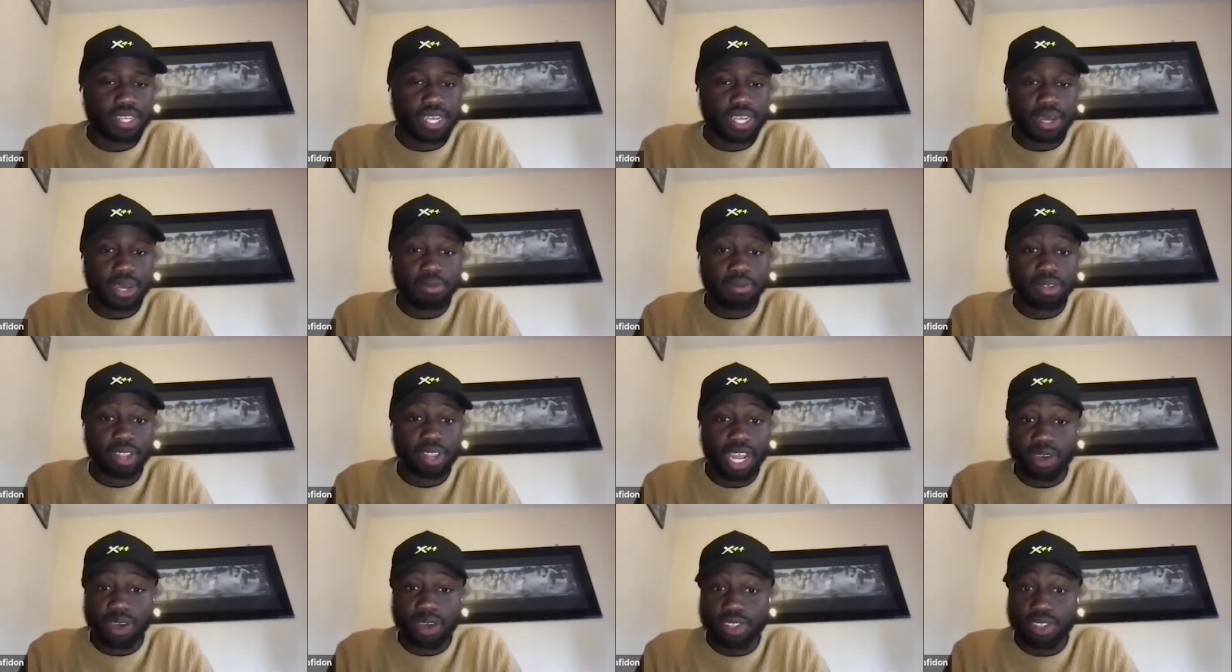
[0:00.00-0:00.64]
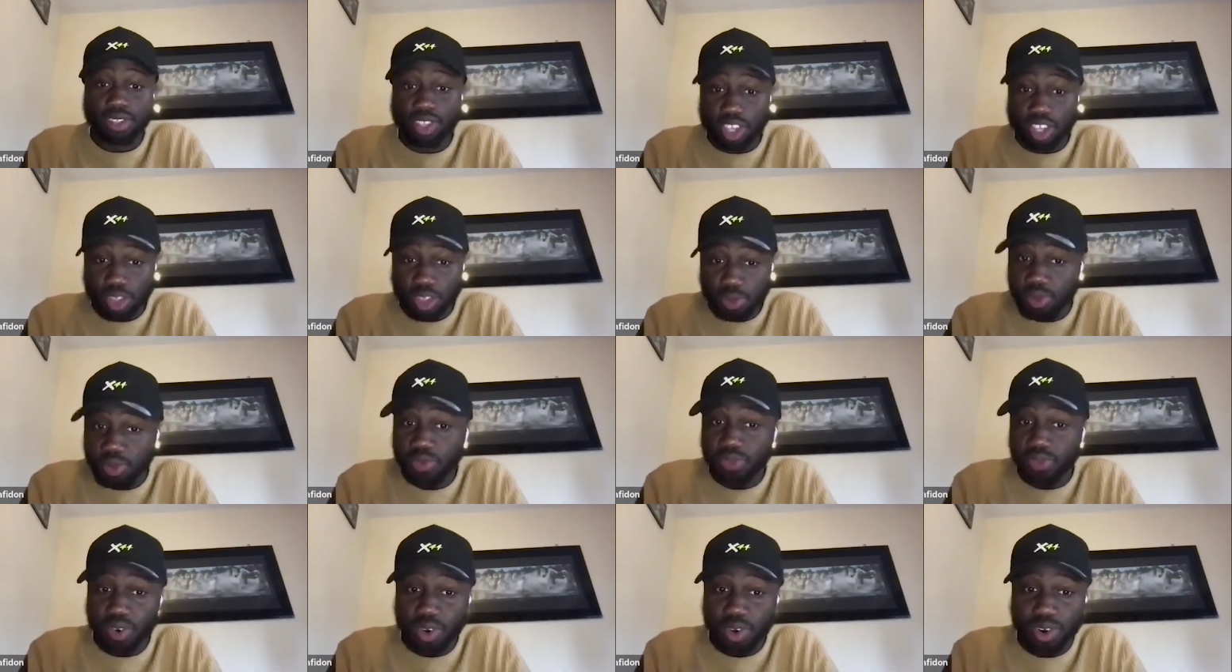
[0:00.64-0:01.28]
Um, so that was just
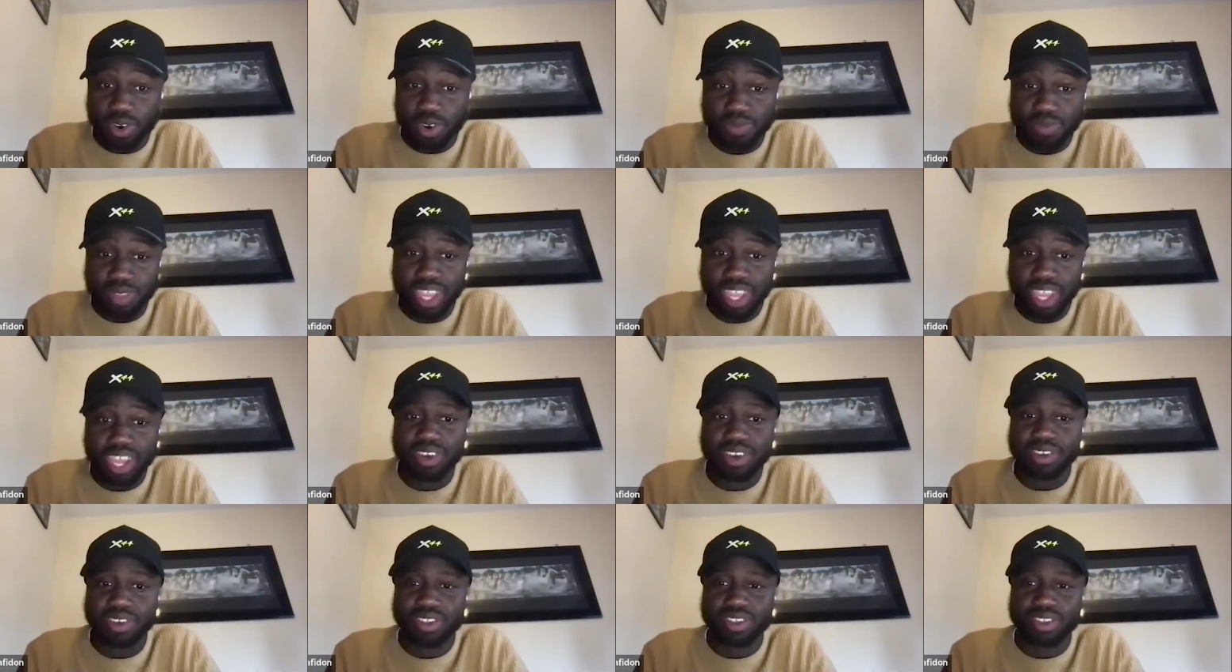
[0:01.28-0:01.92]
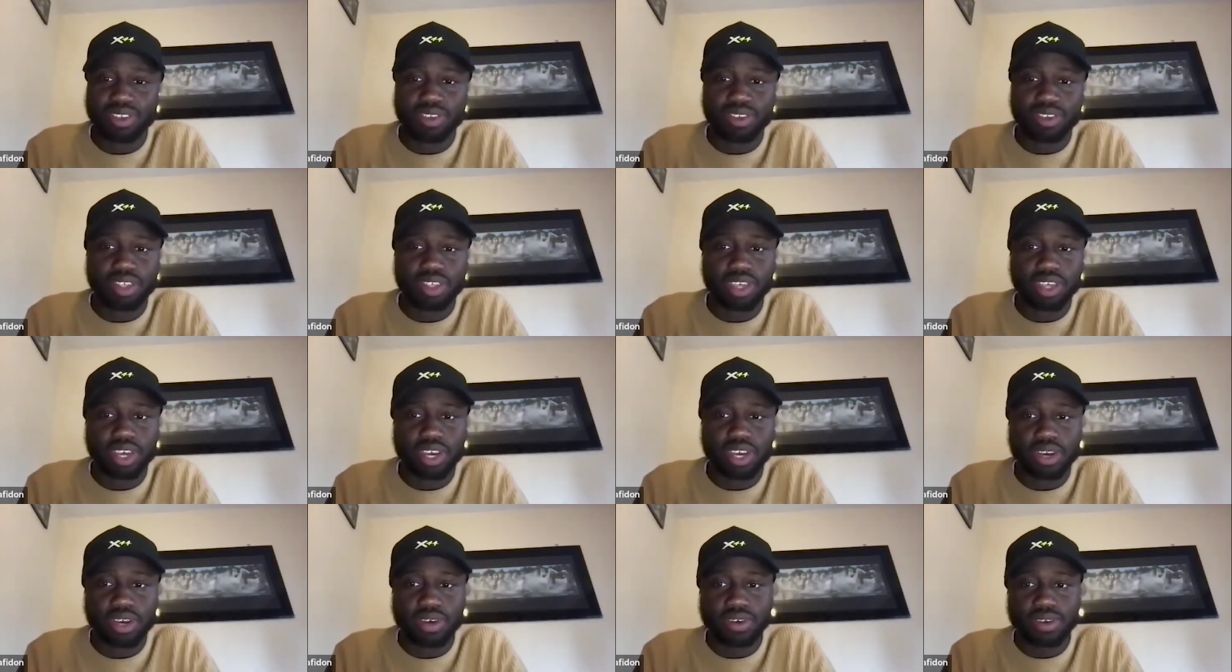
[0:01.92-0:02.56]
before I got to
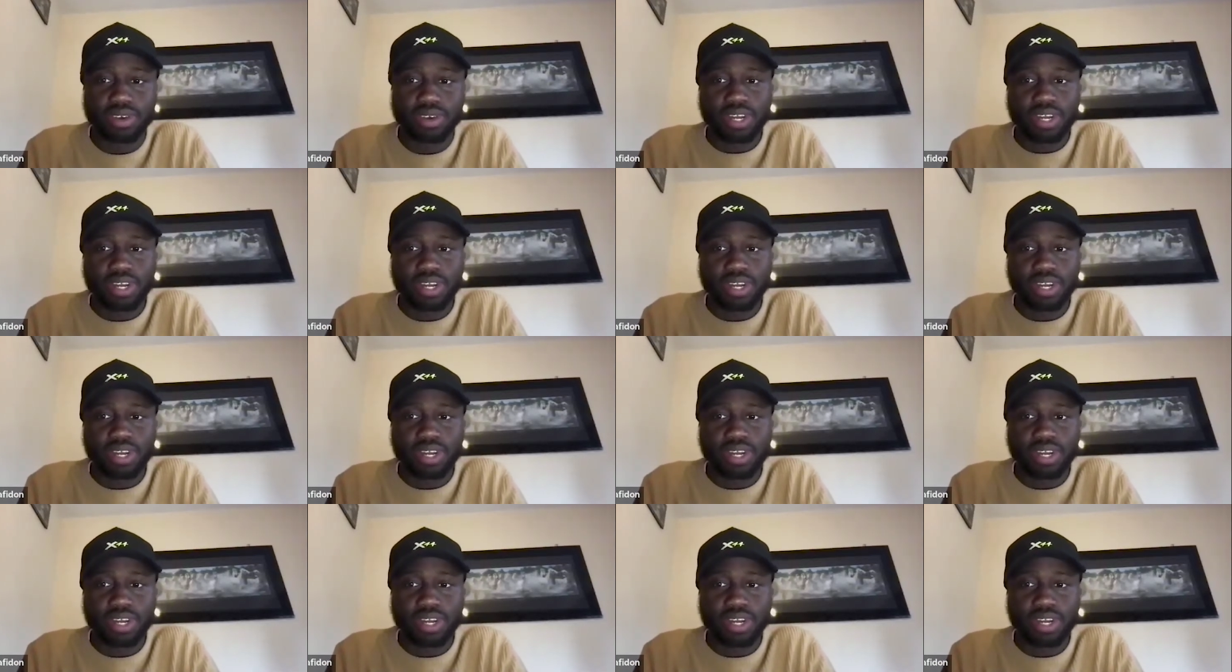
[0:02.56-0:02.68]
UCL.